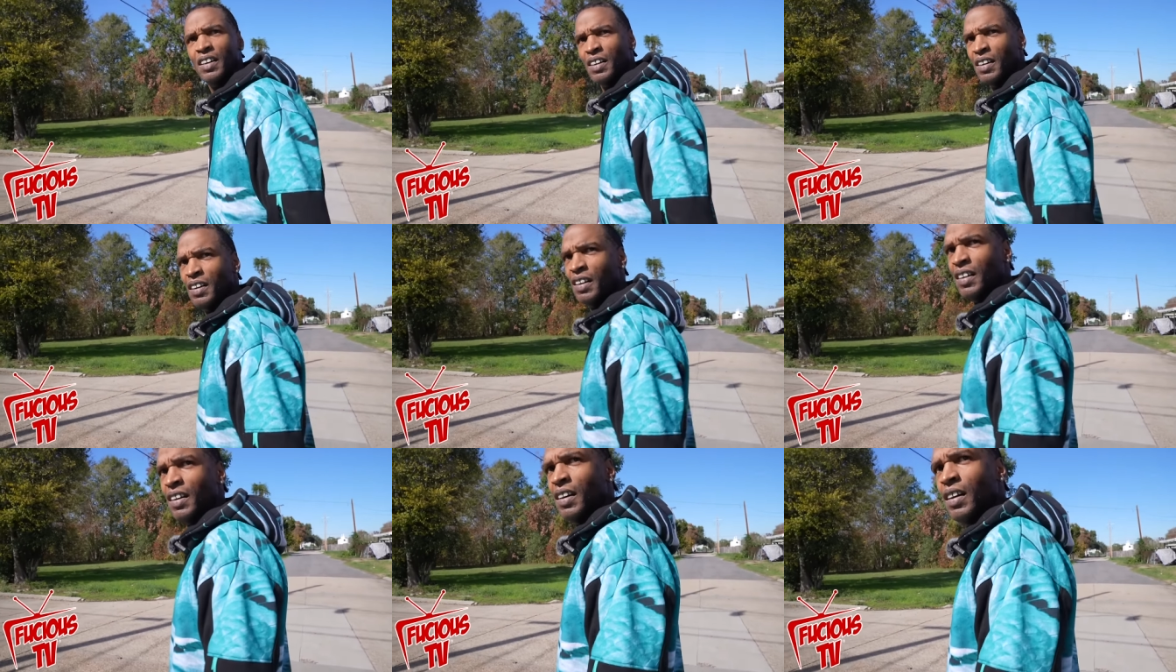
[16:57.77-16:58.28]

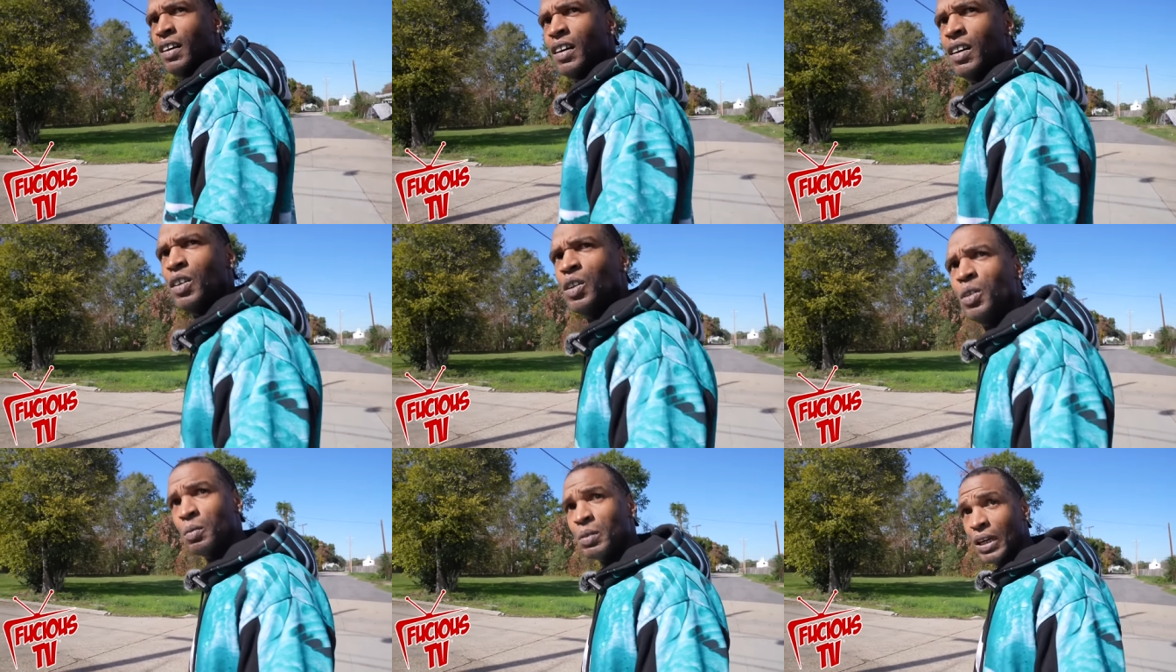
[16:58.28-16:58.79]
Oh yeah. You know
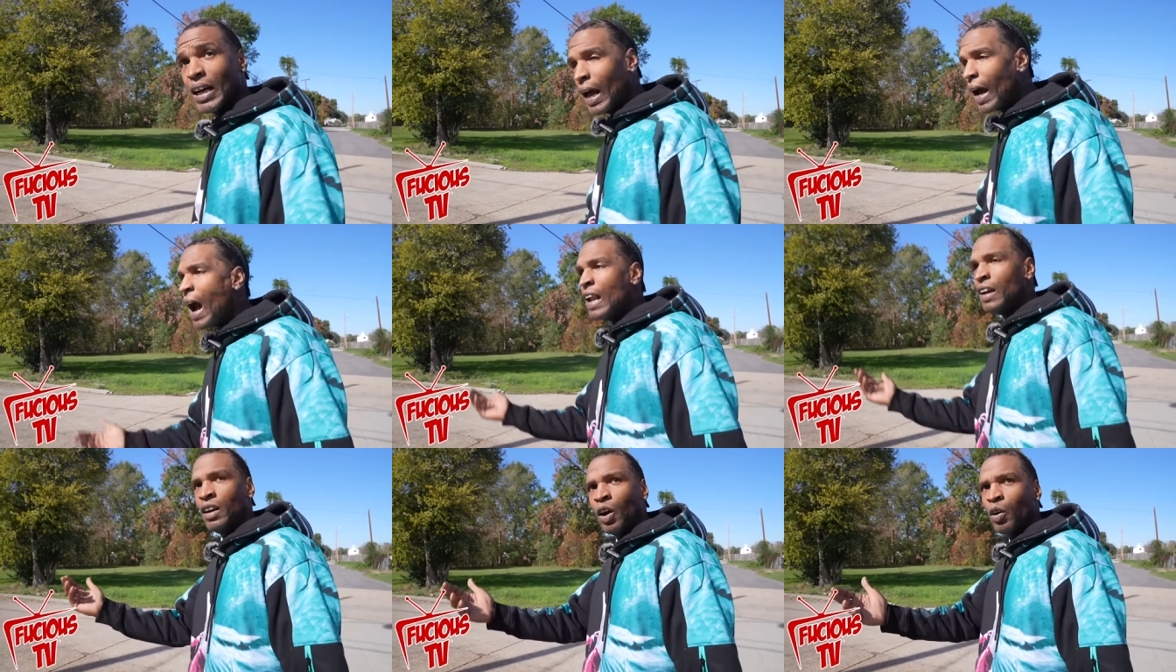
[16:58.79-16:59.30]
what I'm saying? Like
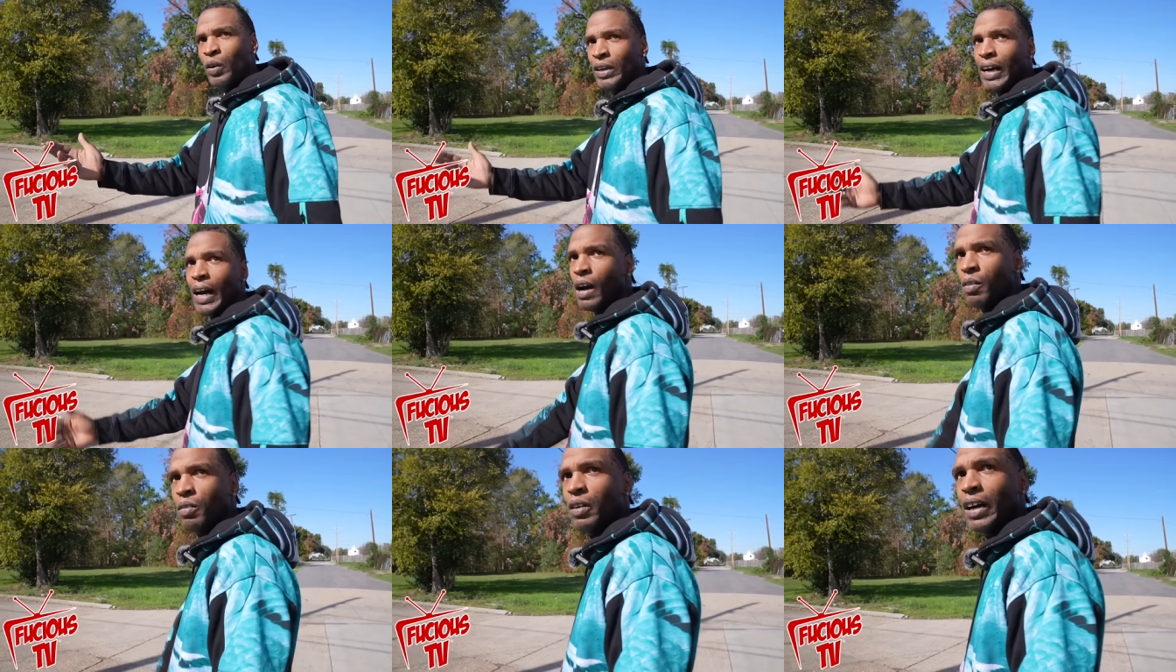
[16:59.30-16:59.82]
I know he
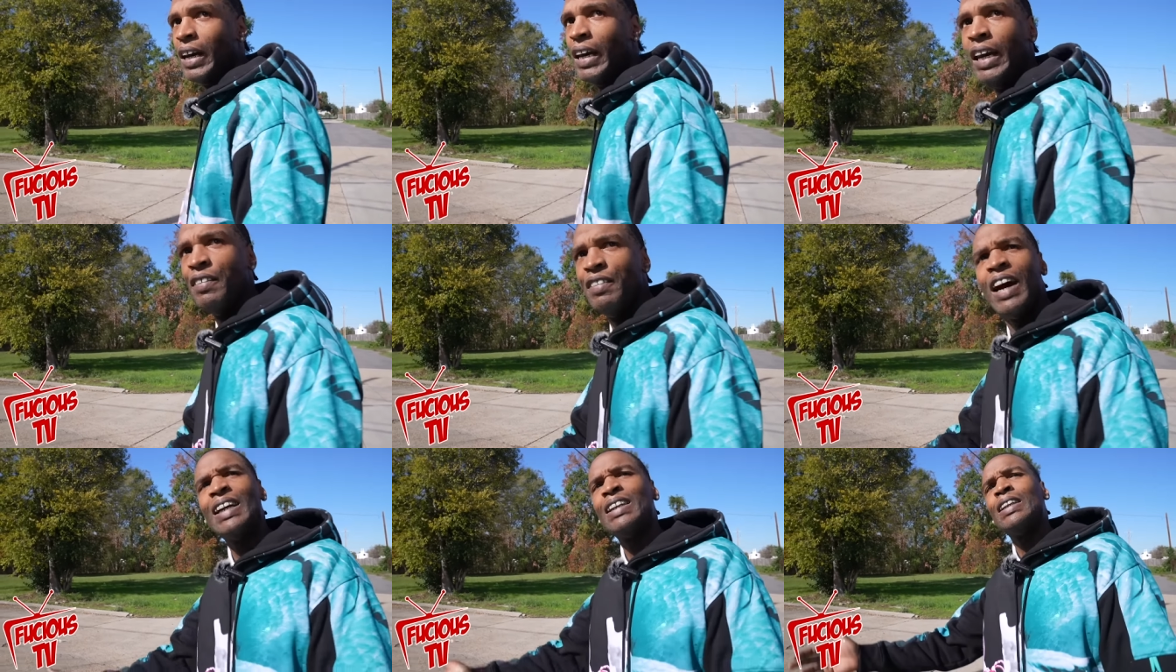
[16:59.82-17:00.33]
got one. He
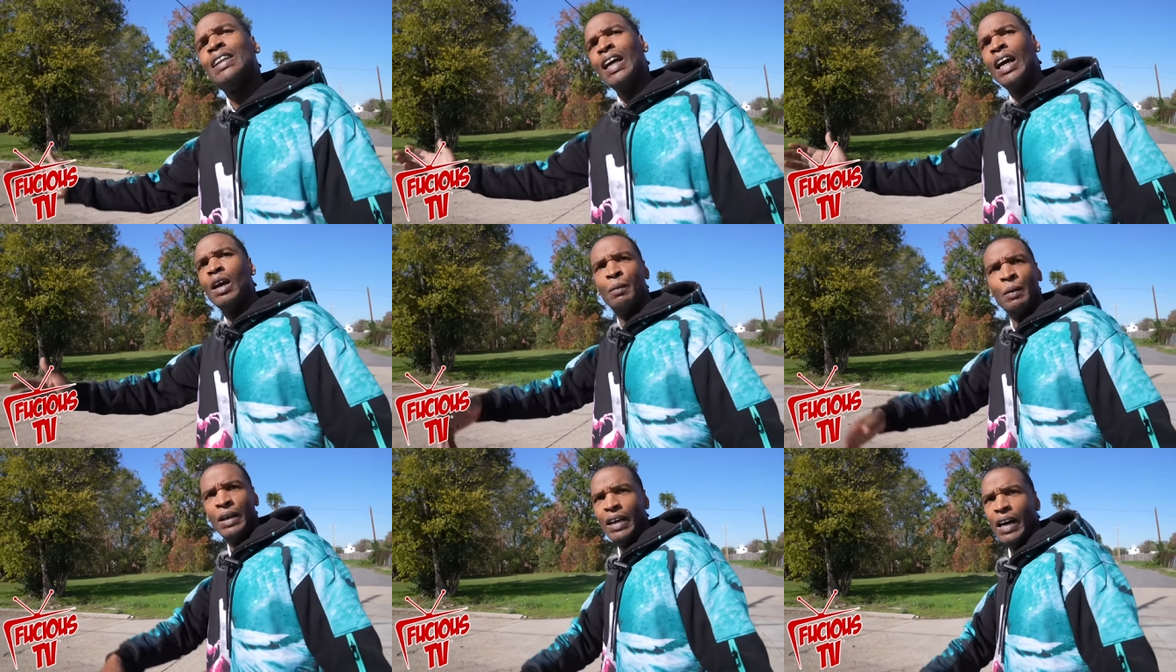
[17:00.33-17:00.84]
even got to
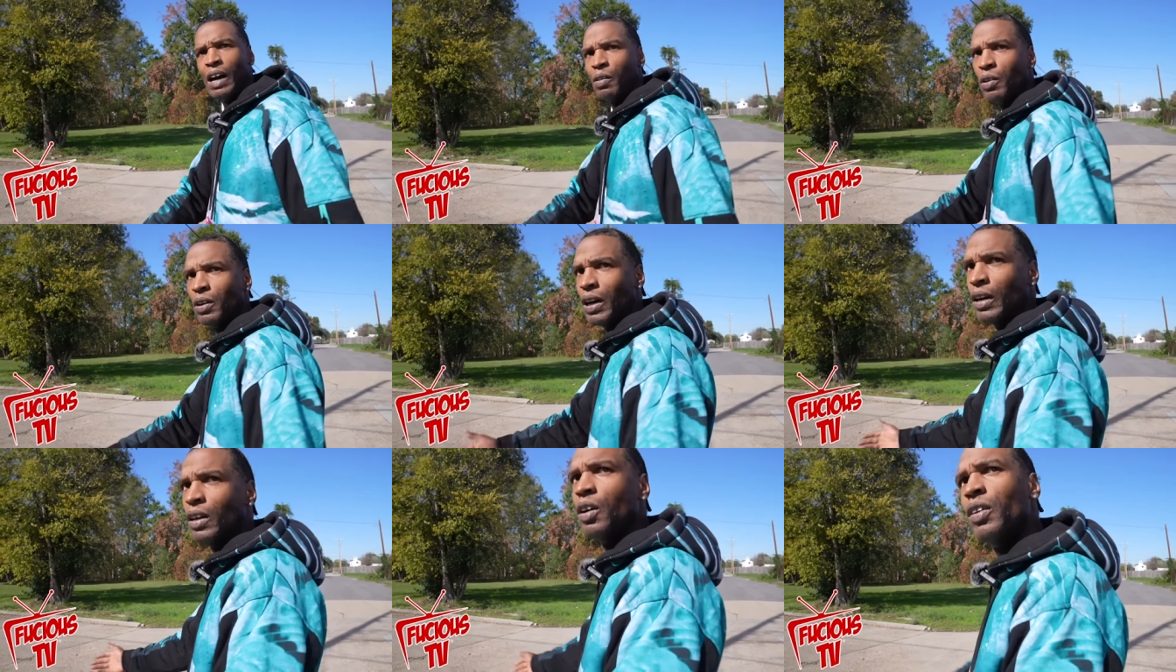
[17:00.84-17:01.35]
tell me he got
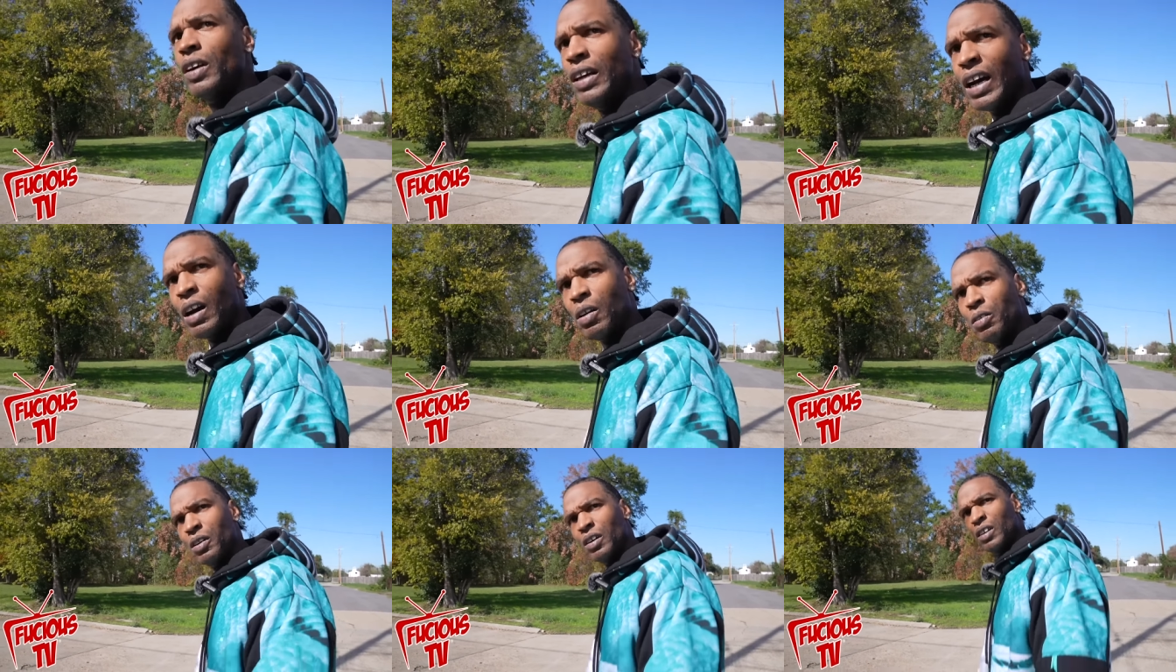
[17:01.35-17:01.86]
one. I know he
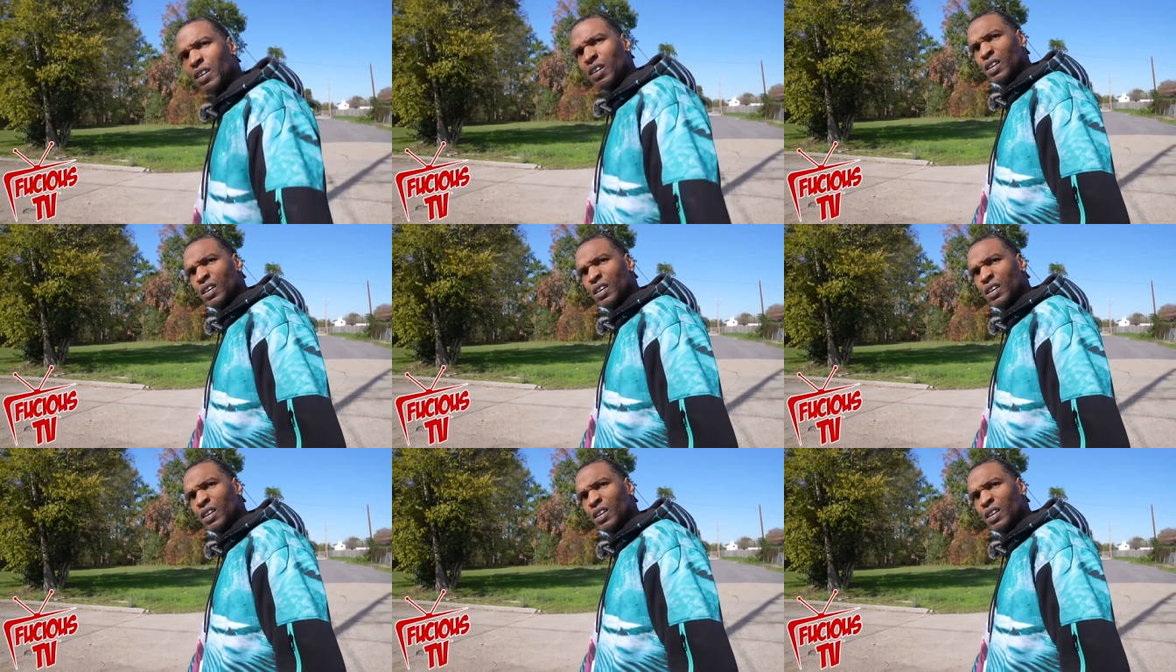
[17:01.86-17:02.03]
got one.